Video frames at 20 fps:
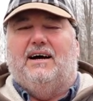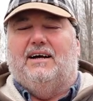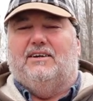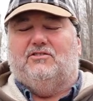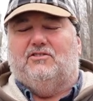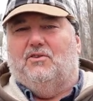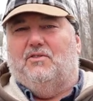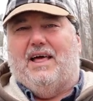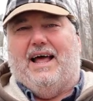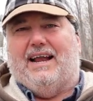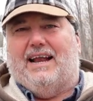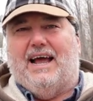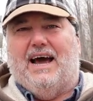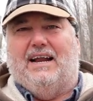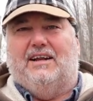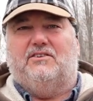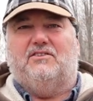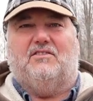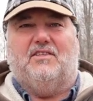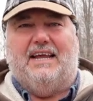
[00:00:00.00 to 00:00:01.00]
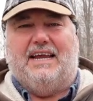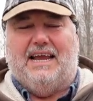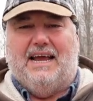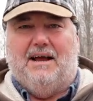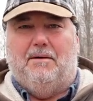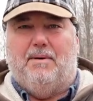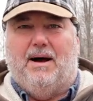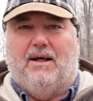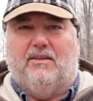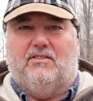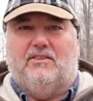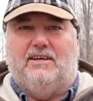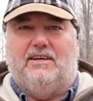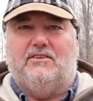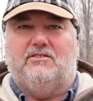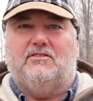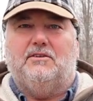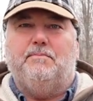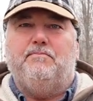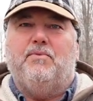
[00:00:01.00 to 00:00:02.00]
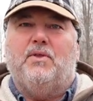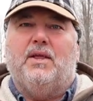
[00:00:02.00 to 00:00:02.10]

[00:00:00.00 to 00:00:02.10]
Uh, so that got us thinking about this.